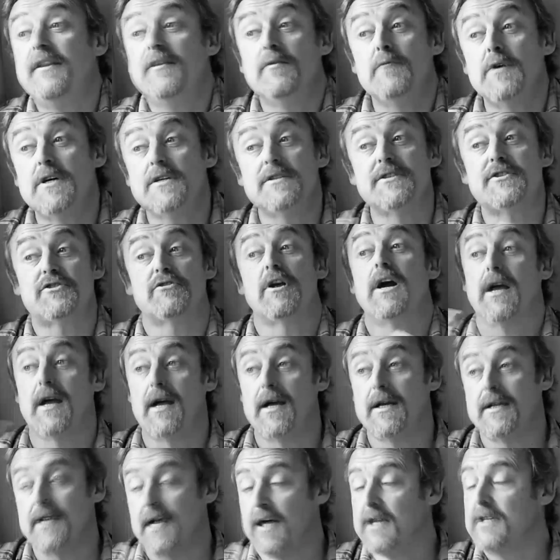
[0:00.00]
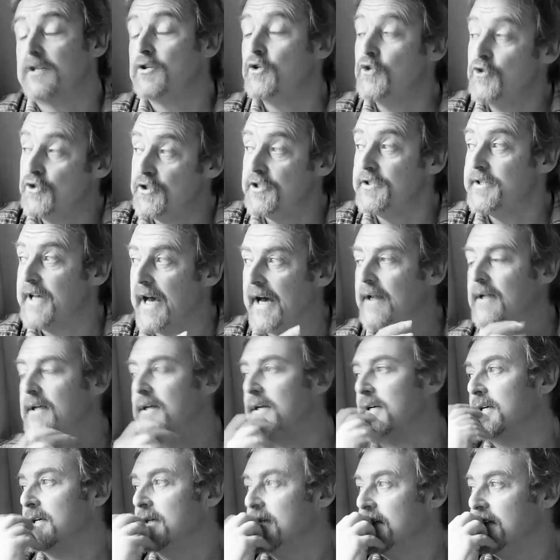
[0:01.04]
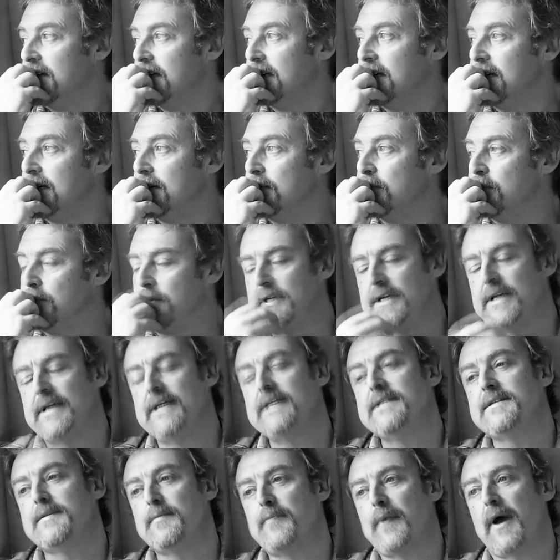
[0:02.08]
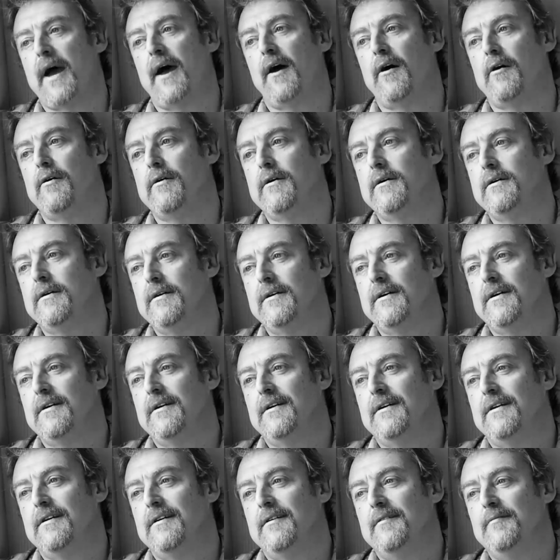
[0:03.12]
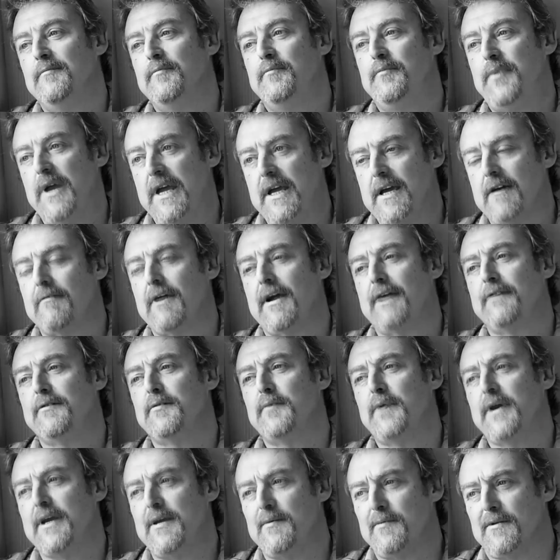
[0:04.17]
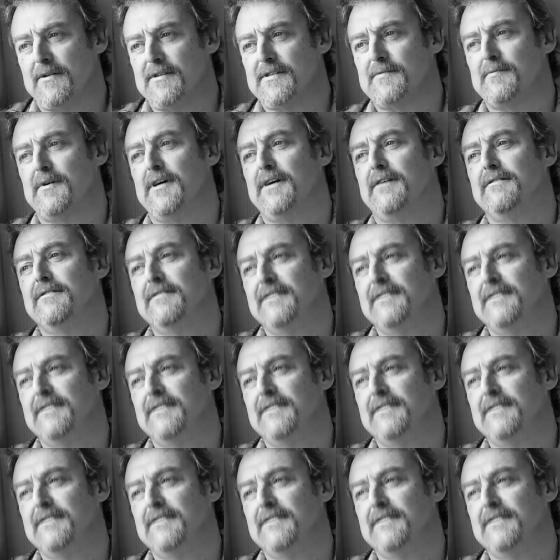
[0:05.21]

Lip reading: The world has shrunk. I could do that, but it is about being around the people as well.